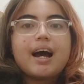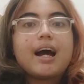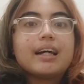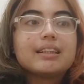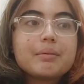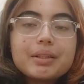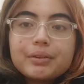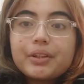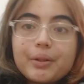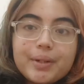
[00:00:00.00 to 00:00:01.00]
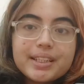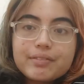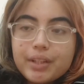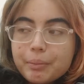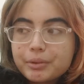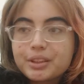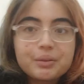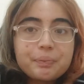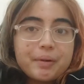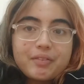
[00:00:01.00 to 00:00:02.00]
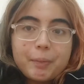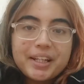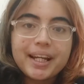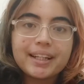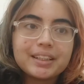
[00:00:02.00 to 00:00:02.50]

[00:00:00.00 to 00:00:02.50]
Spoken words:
I sometimes would request for them just to pray for my dad,